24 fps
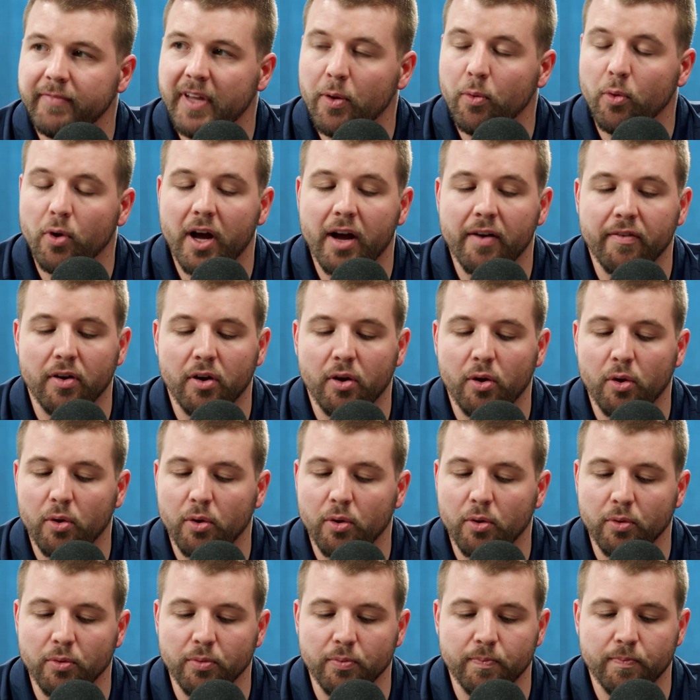And we'll have a
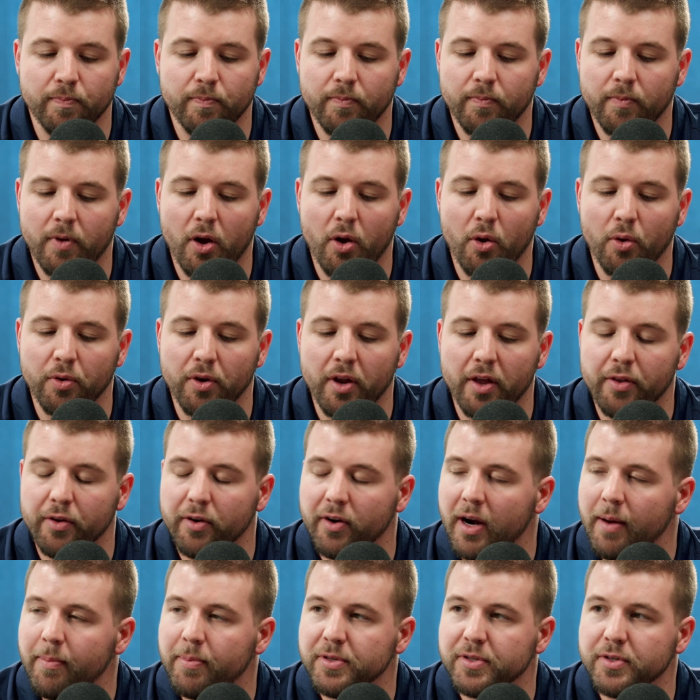whole
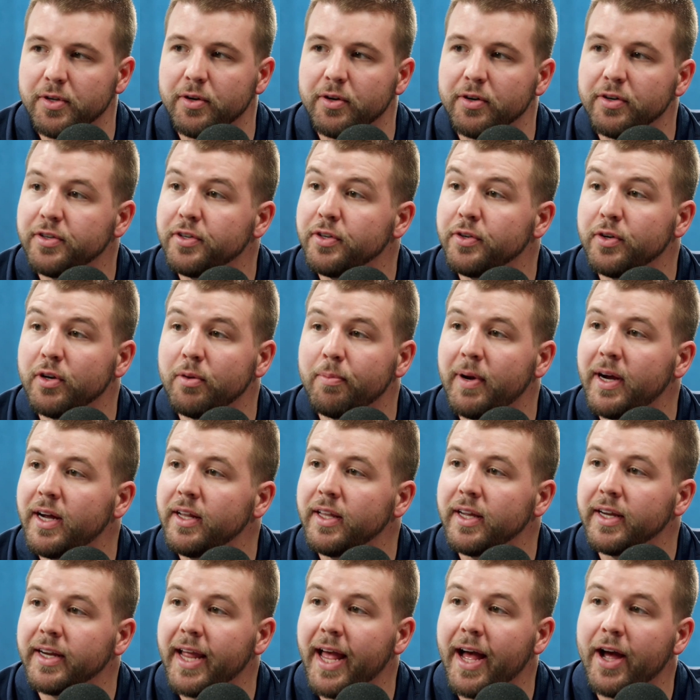nother episode or two about
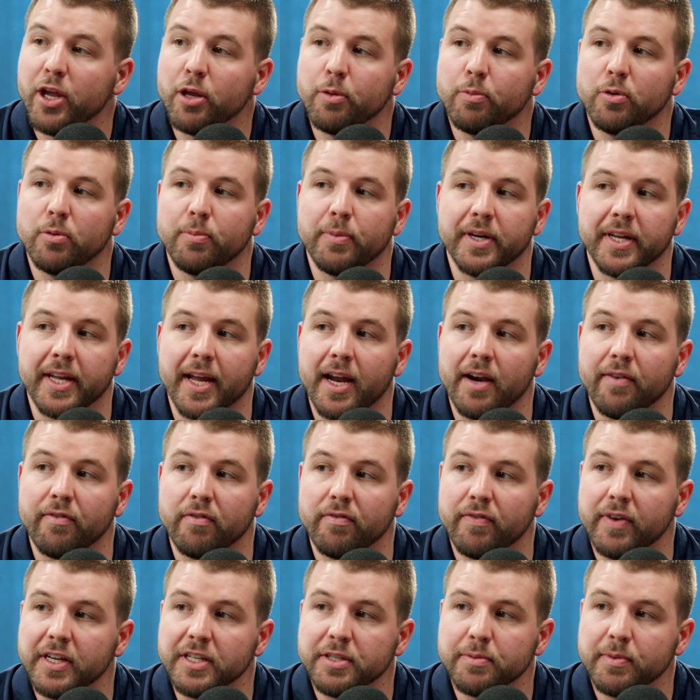like how you pull money out of
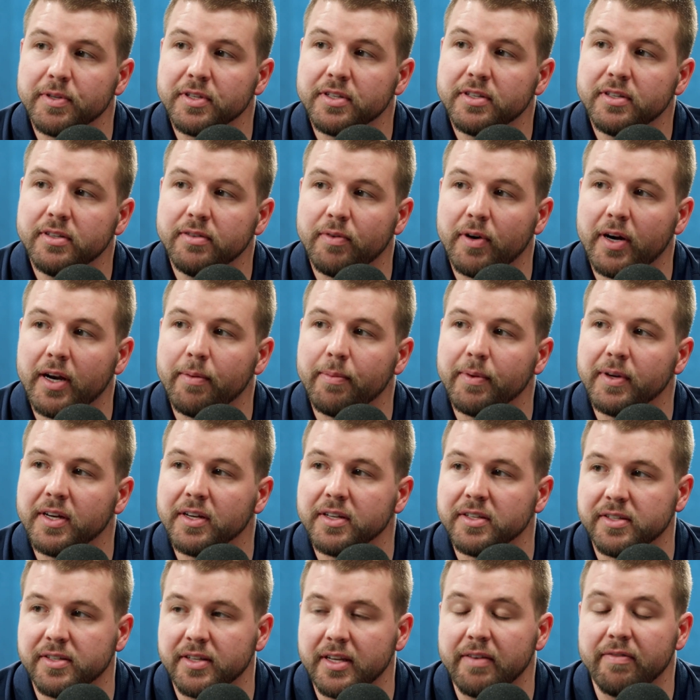investments, right?
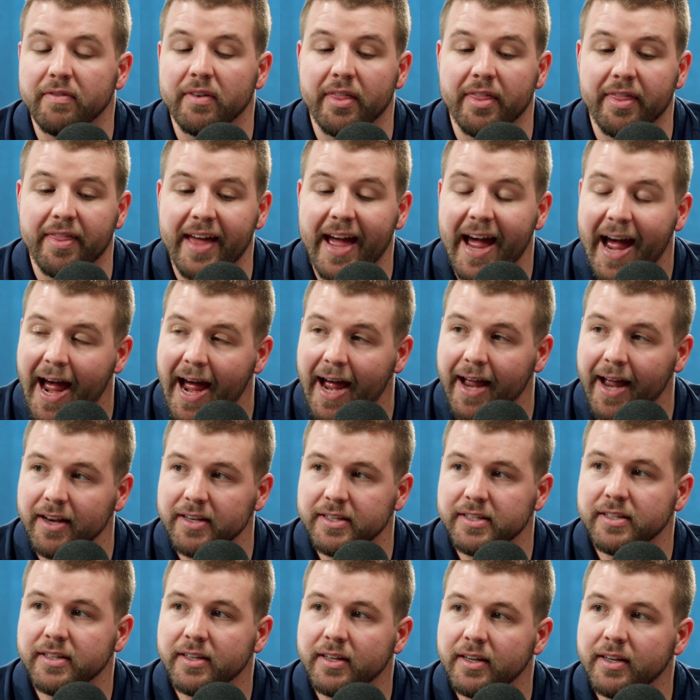Because even
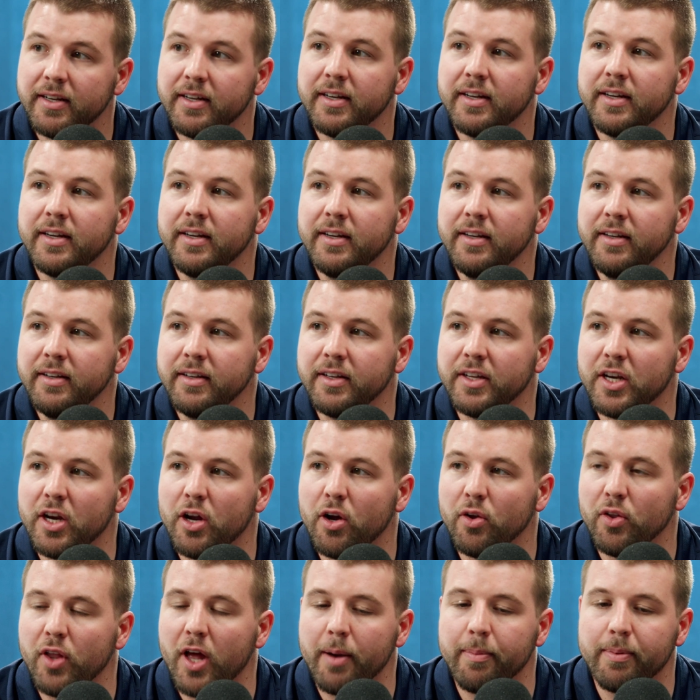that, you know,
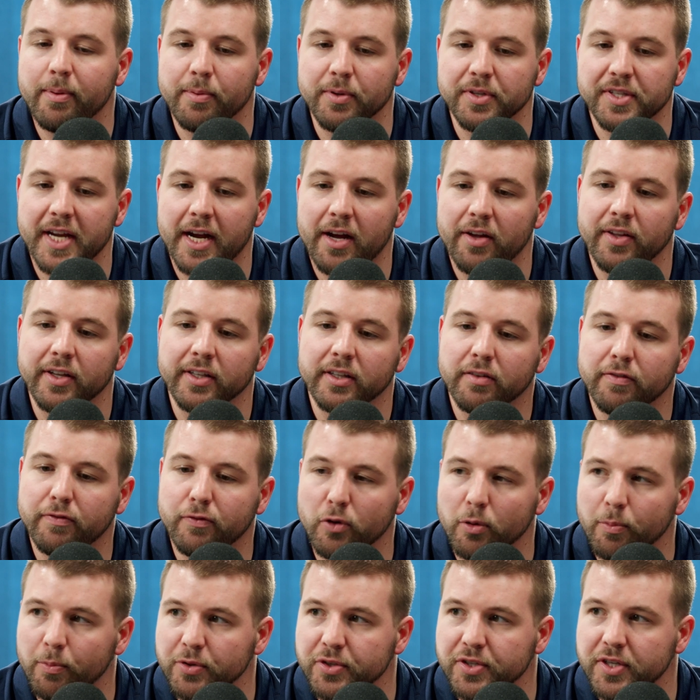a lot of people tout like the
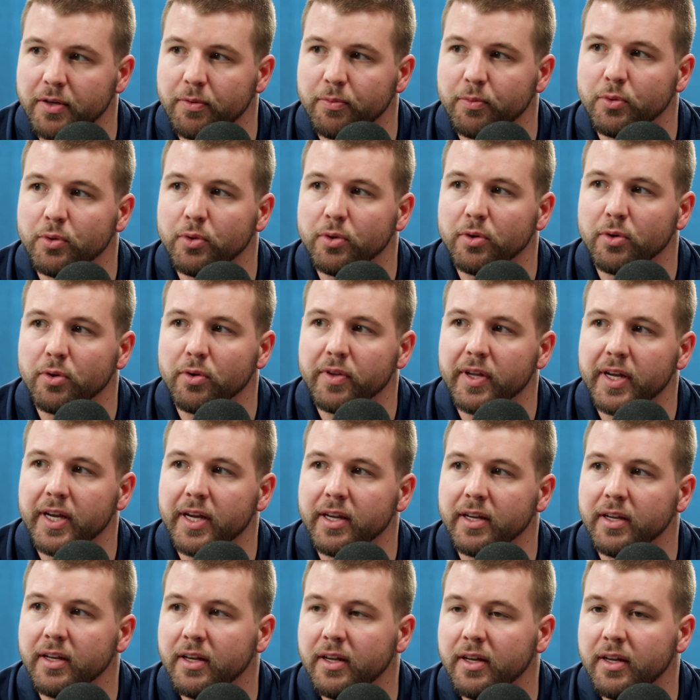4% rule, or
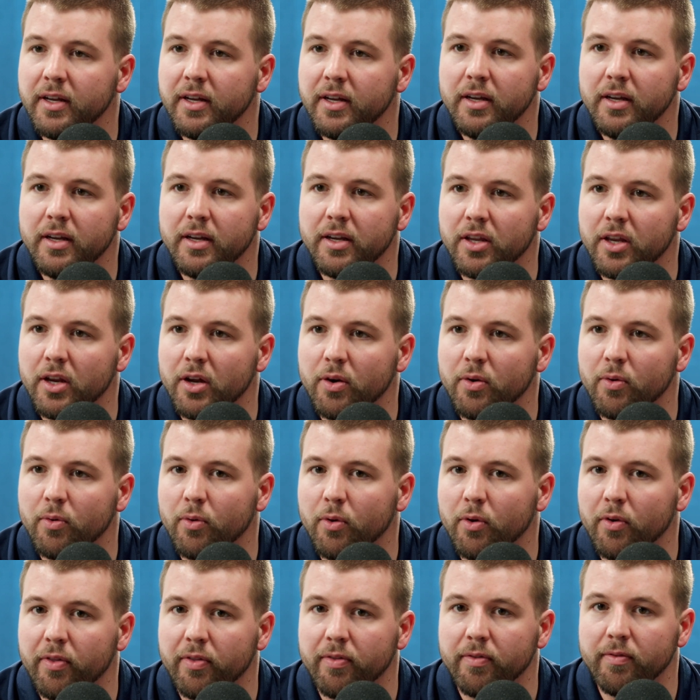they, you know,
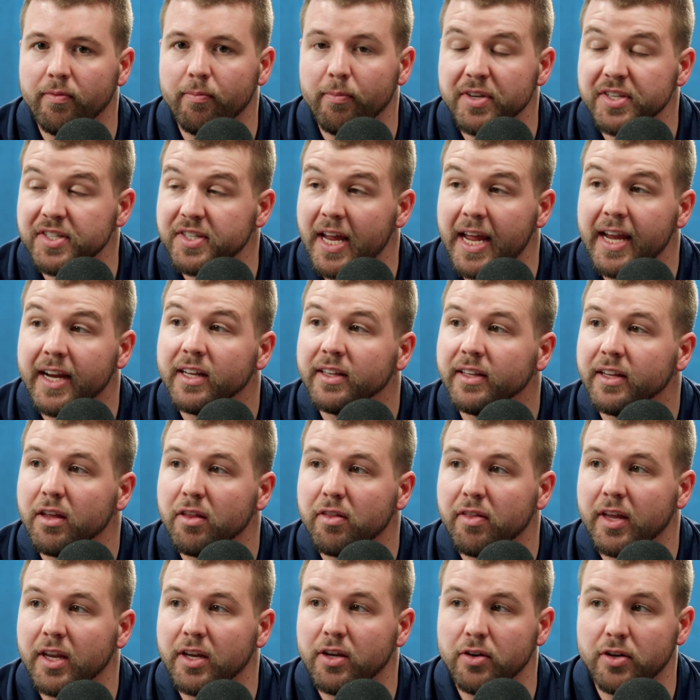or mistakenly
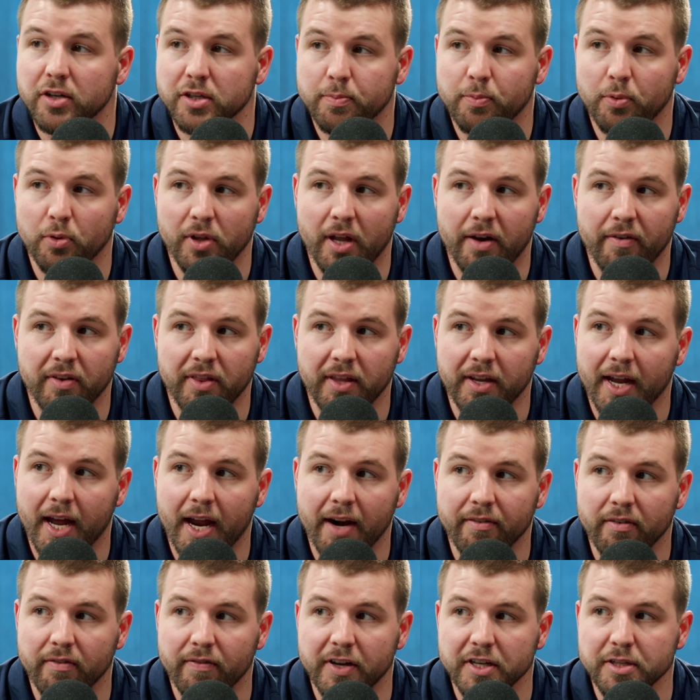think you just pull everything out
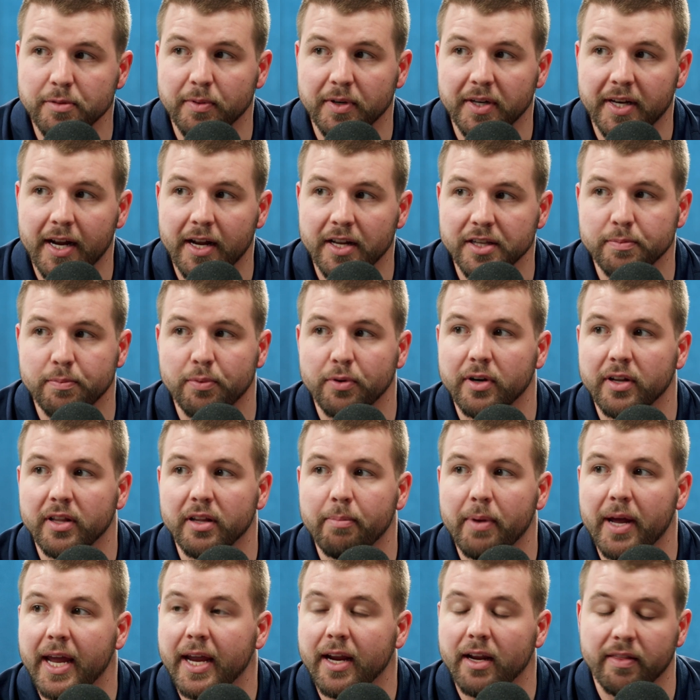of investment accounts, put it in the
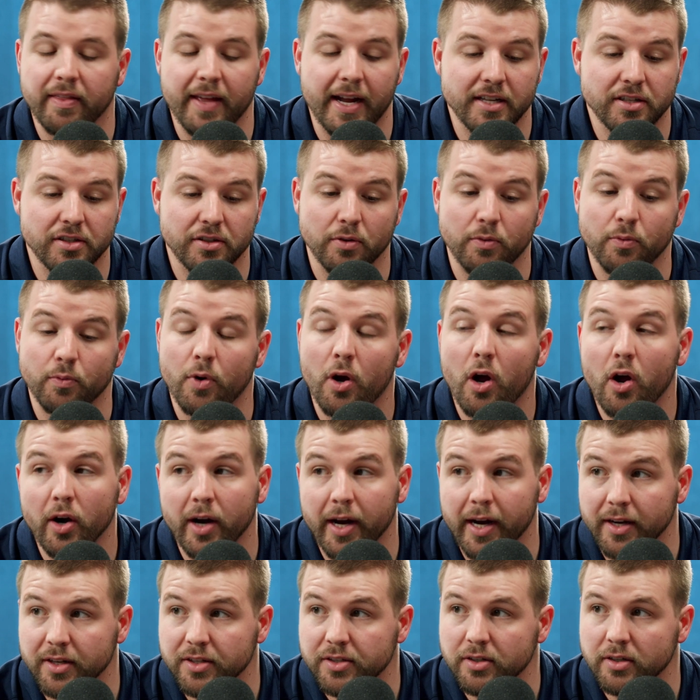bank. That's the
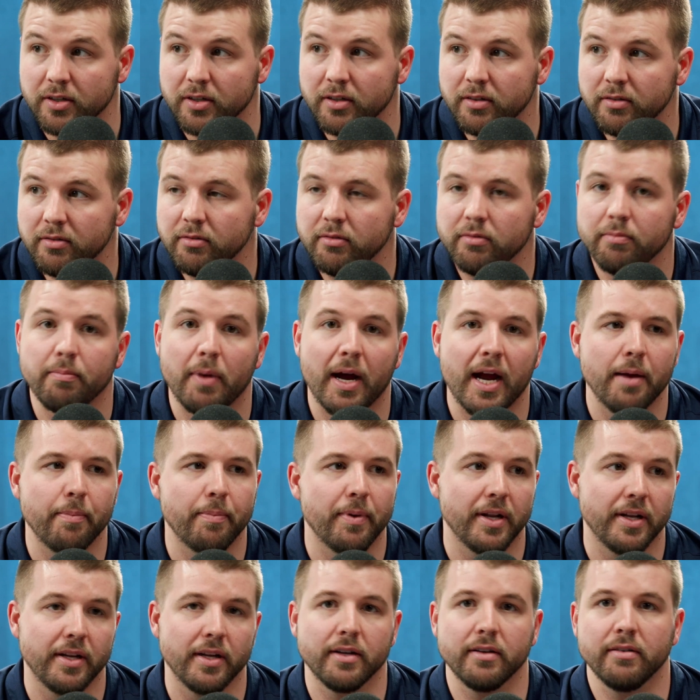wrong answer, my
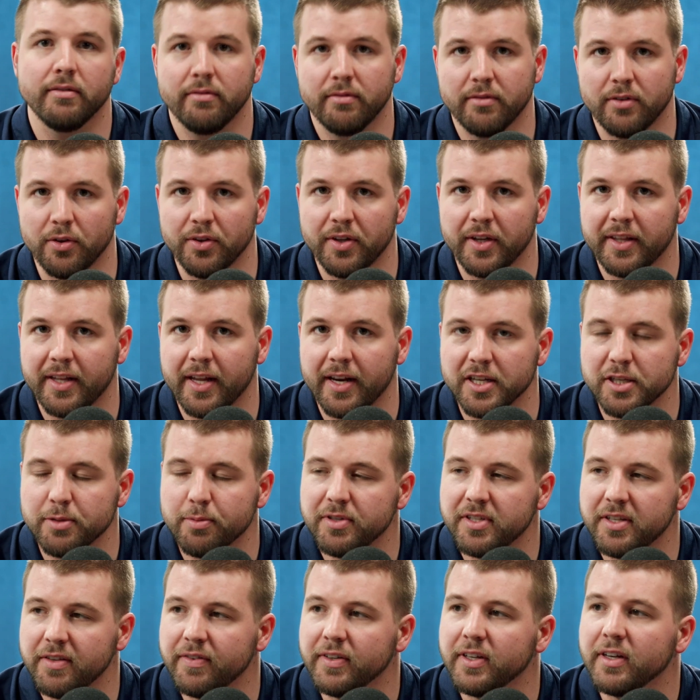opinion. Don't take that as
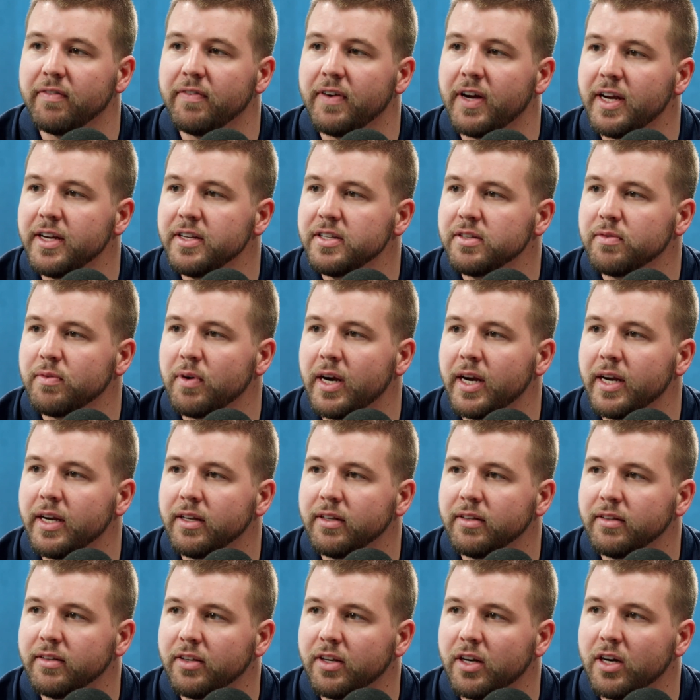specific advice, right?
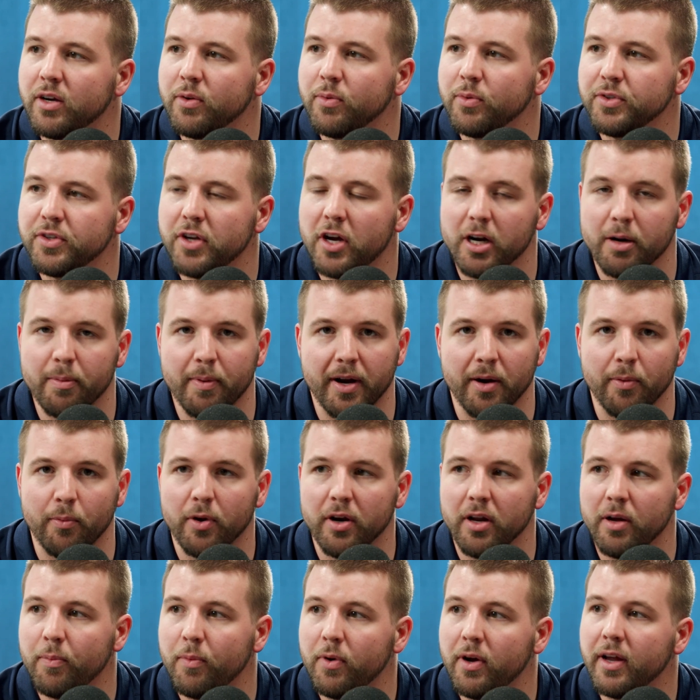You know, we'll talk about it
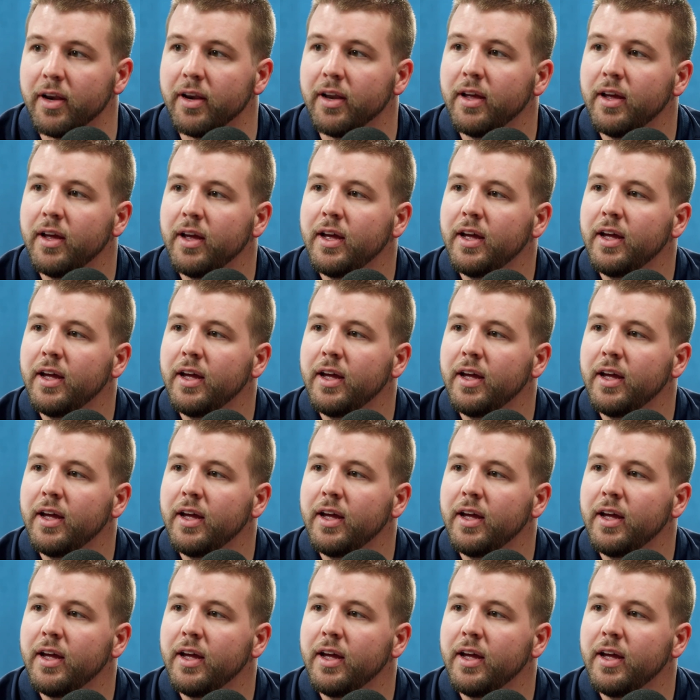one-on-one.